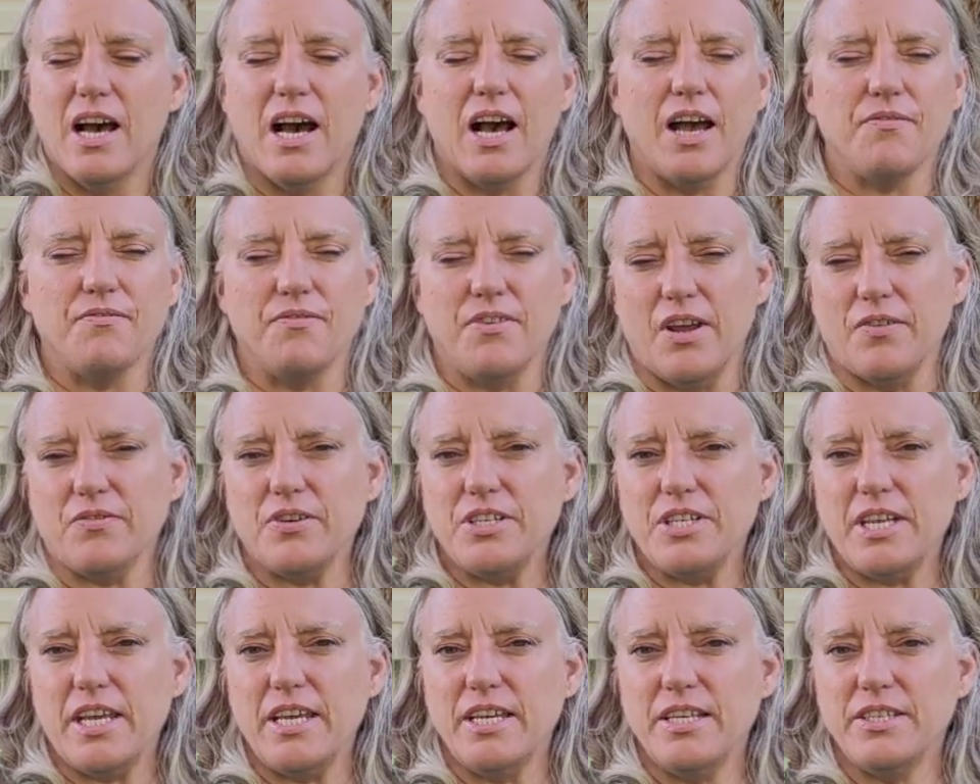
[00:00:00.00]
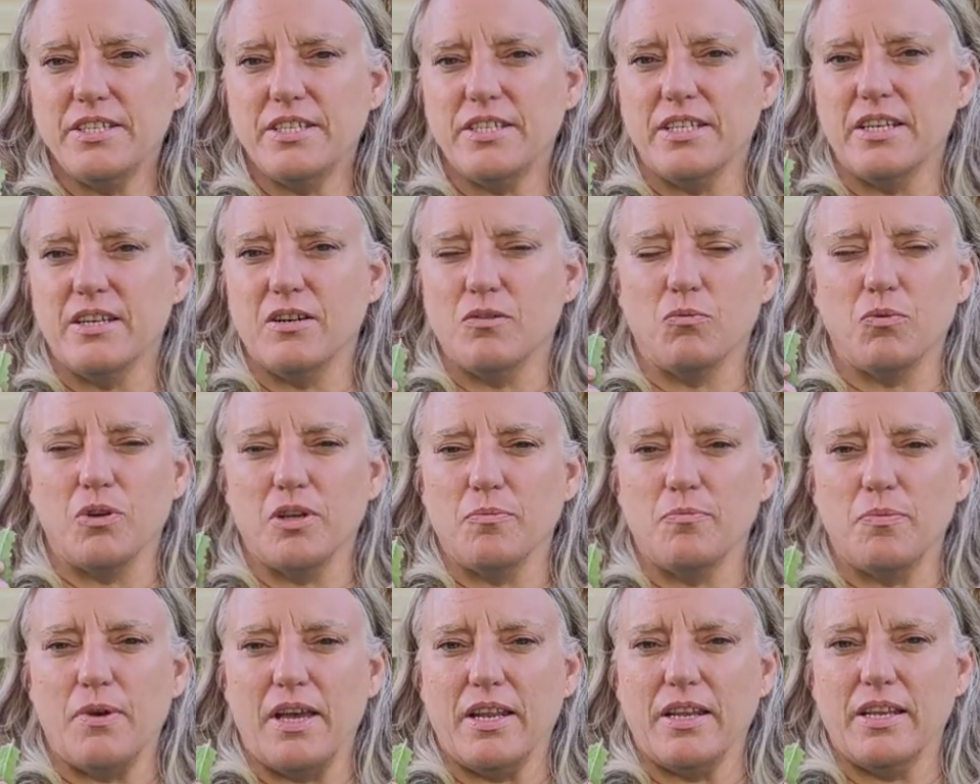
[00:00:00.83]
I've never tasted a
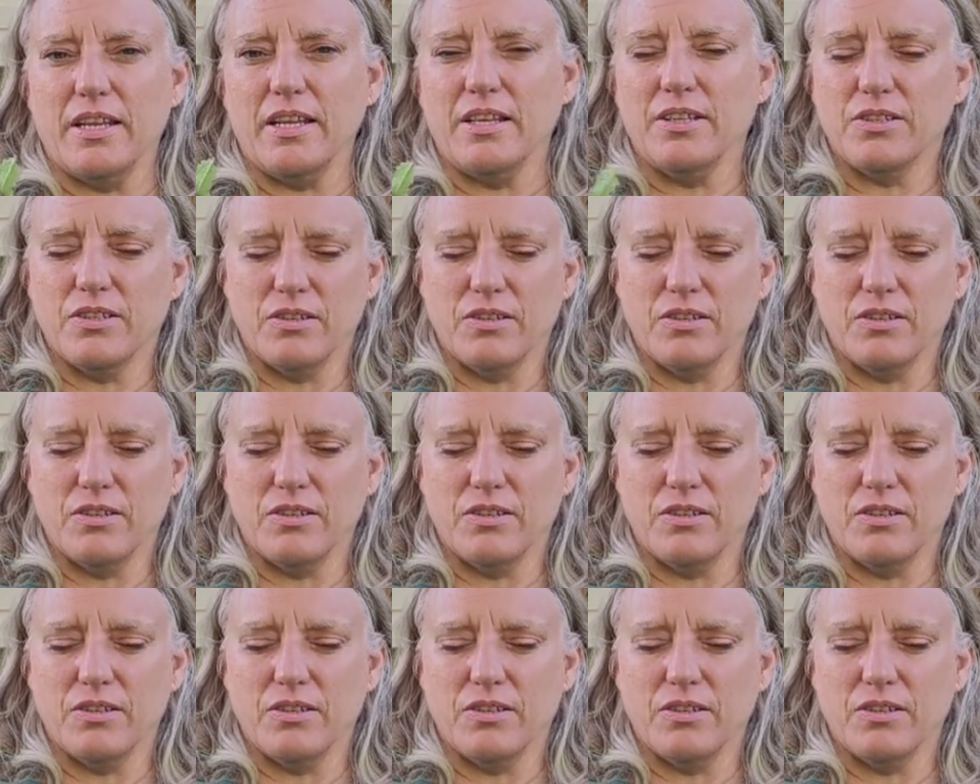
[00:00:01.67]
Wood Betony,